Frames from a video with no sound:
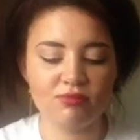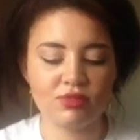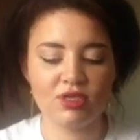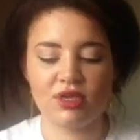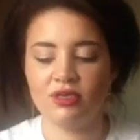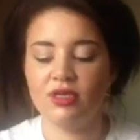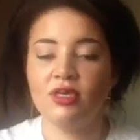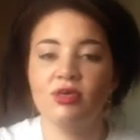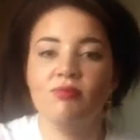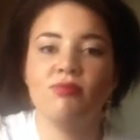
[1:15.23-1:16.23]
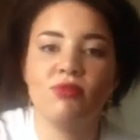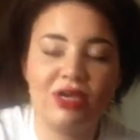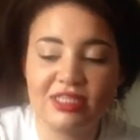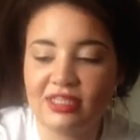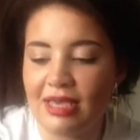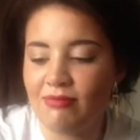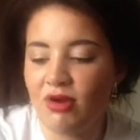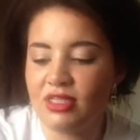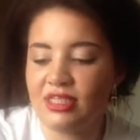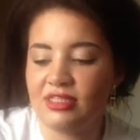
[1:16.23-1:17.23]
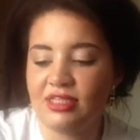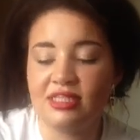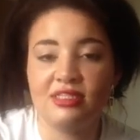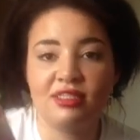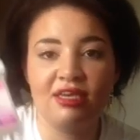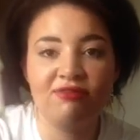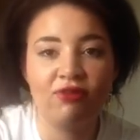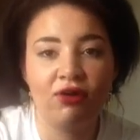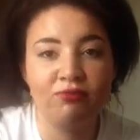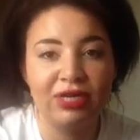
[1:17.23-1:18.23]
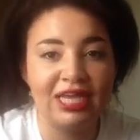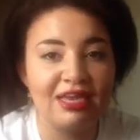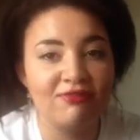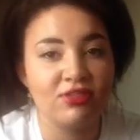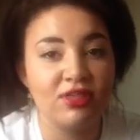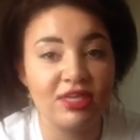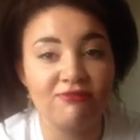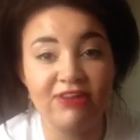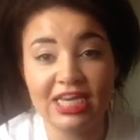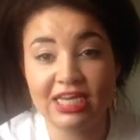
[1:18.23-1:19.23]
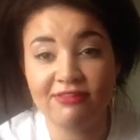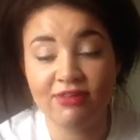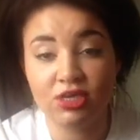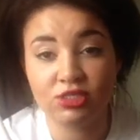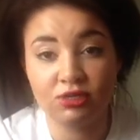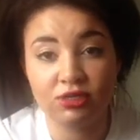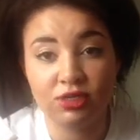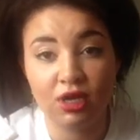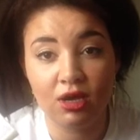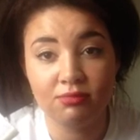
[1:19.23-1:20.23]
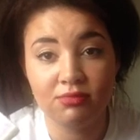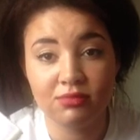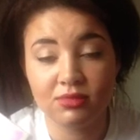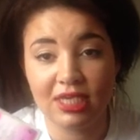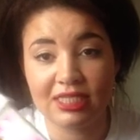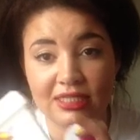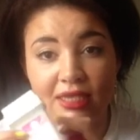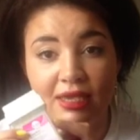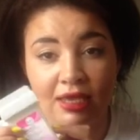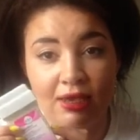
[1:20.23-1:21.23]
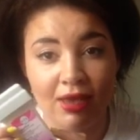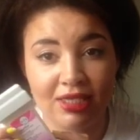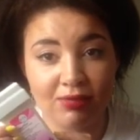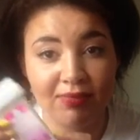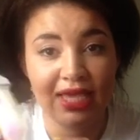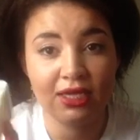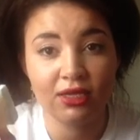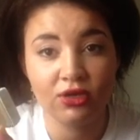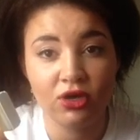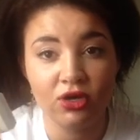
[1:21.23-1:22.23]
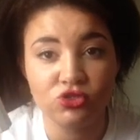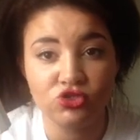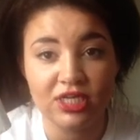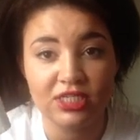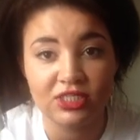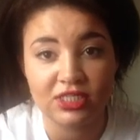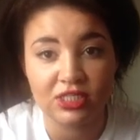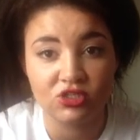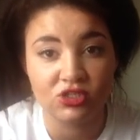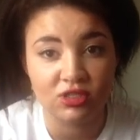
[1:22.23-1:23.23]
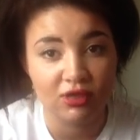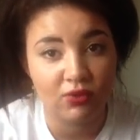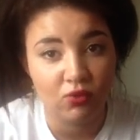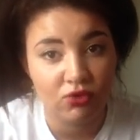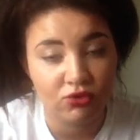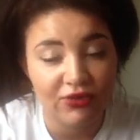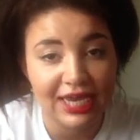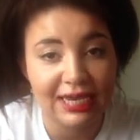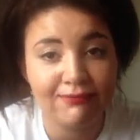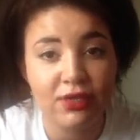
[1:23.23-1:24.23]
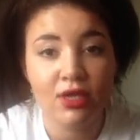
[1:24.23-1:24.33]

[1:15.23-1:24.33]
So, as I say, mine's insensitive. I believe that the regular version has a pink cartridge. This is just like cream,